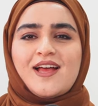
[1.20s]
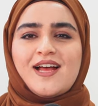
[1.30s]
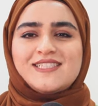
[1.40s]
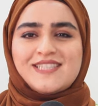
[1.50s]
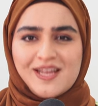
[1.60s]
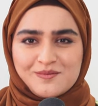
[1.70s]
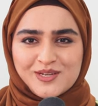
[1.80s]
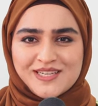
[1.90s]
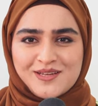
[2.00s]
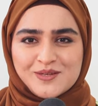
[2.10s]
Assalamu
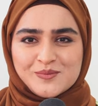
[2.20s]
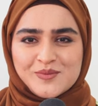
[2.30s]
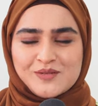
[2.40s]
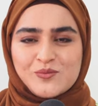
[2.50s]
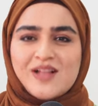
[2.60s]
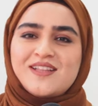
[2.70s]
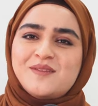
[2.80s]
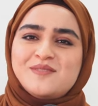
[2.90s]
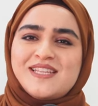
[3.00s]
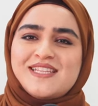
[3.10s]
alaikum and
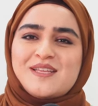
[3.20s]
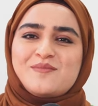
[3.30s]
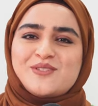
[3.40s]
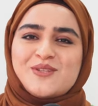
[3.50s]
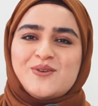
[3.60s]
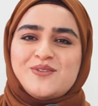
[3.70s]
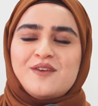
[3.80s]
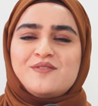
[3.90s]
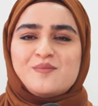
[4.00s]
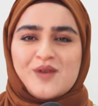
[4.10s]
welcome to this episode
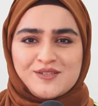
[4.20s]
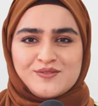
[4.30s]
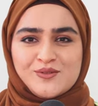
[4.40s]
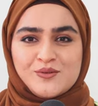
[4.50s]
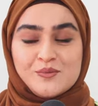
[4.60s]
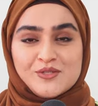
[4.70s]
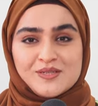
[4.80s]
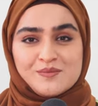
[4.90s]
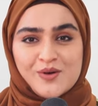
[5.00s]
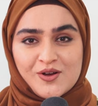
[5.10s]
of the Mindful
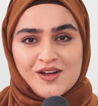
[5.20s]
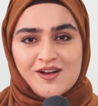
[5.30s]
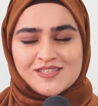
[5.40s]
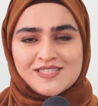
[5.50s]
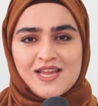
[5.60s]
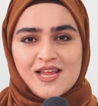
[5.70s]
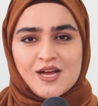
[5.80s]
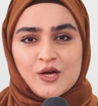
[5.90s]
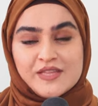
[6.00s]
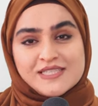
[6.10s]
Muslim Podcast.
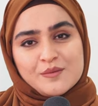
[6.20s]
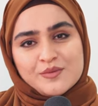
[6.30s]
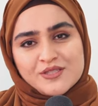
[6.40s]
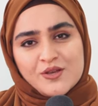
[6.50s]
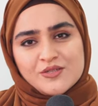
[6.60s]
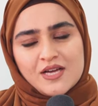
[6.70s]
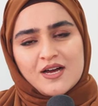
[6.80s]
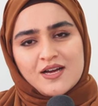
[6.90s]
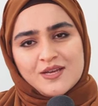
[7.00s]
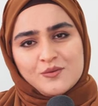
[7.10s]
On this episode,
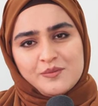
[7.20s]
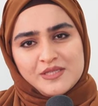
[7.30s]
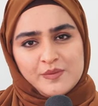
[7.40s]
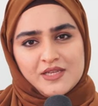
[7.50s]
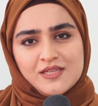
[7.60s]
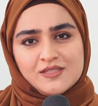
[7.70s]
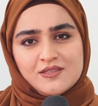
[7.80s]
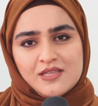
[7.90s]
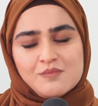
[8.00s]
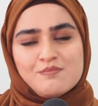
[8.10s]
I will be speaking
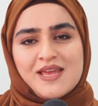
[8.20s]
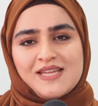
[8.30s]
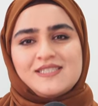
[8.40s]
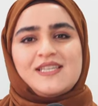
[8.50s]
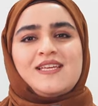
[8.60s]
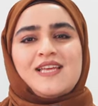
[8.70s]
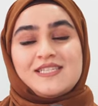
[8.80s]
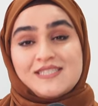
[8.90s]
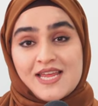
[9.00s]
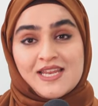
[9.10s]
to the amazing
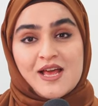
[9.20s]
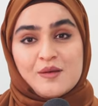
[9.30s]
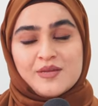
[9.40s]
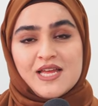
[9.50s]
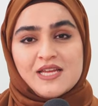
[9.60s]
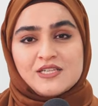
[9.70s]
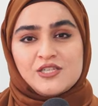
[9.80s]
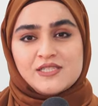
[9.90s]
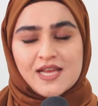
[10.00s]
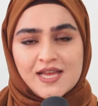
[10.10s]
Zainab.
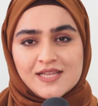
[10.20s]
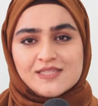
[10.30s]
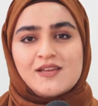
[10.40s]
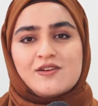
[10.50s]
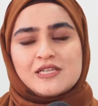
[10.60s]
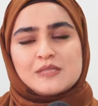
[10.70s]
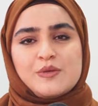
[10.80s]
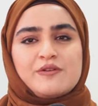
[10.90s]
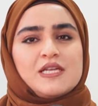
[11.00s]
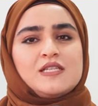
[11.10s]
She shares her
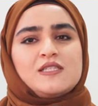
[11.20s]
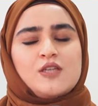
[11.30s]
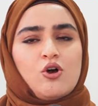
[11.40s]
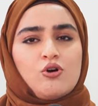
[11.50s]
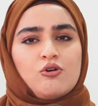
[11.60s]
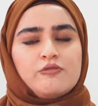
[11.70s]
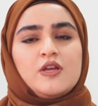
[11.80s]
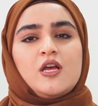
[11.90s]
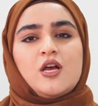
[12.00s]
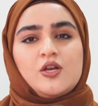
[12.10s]
experience of
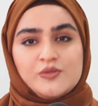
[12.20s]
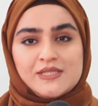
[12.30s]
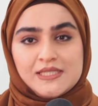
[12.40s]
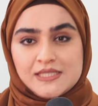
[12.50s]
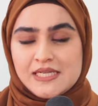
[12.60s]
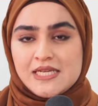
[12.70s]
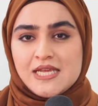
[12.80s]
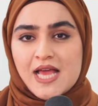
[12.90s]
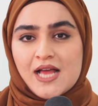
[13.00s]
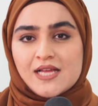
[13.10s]

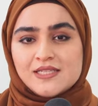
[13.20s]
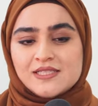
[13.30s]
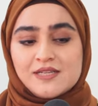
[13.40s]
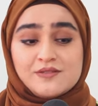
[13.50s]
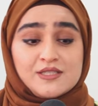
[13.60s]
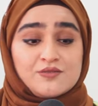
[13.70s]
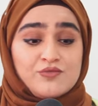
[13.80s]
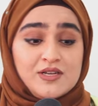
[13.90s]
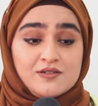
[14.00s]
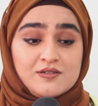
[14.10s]
OCD and gives us a
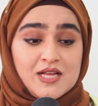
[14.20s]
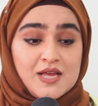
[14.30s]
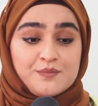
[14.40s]
real